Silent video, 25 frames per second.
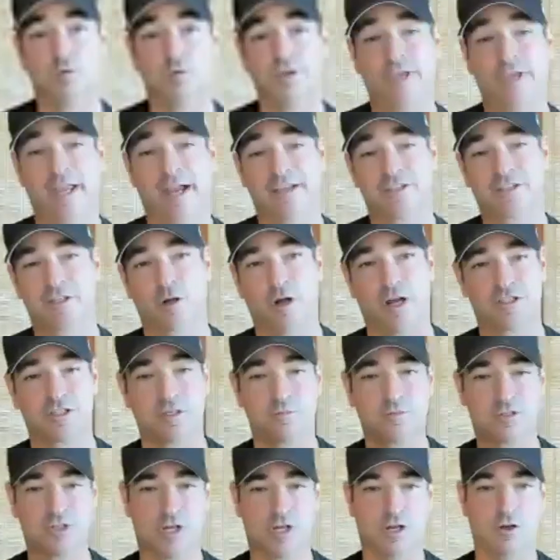So awesome.
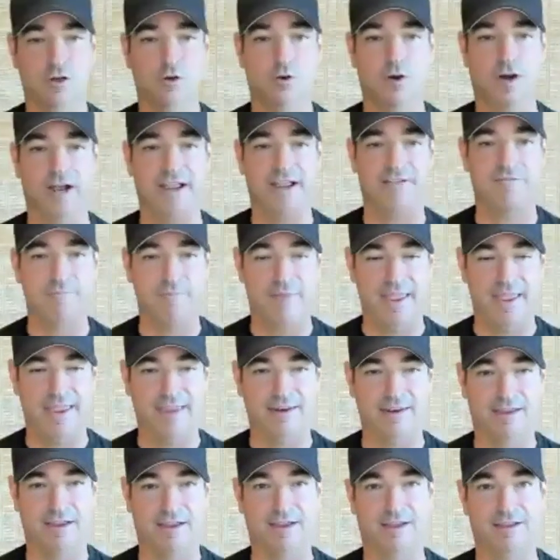So I have made
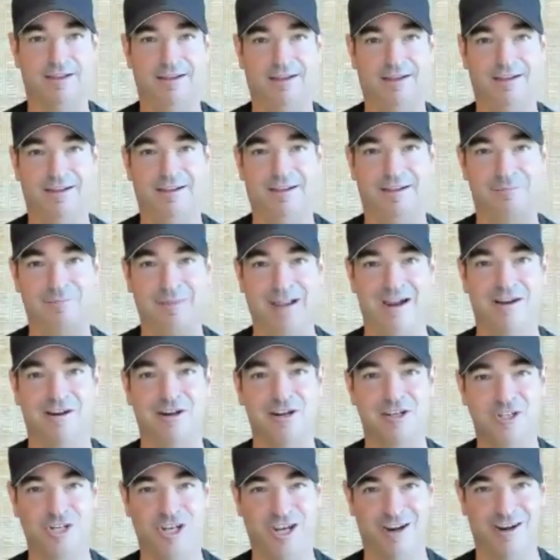a
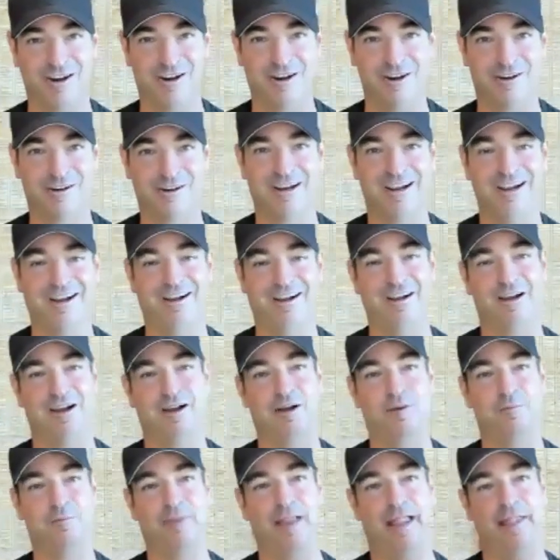marriage here,
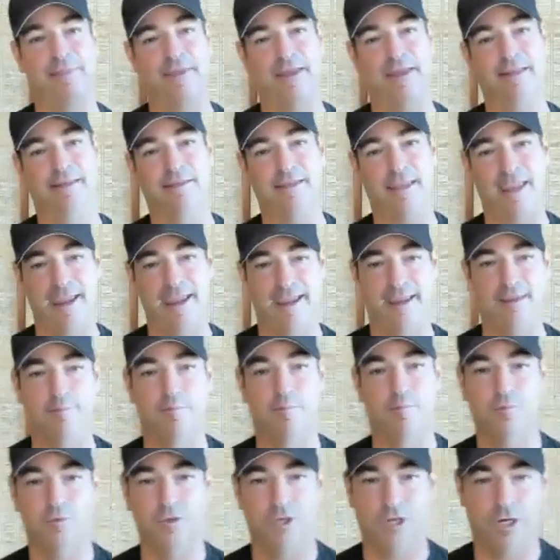and then
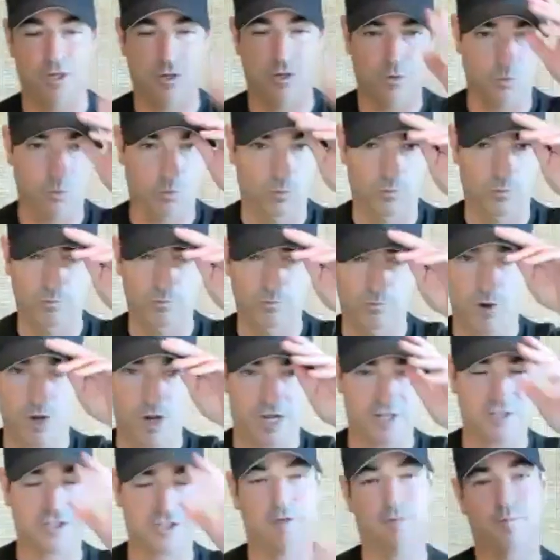Gabe, you know.
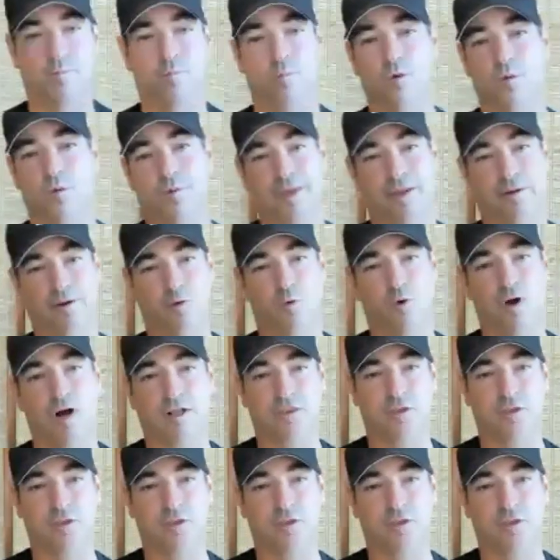Awesome. We'll be able to walk the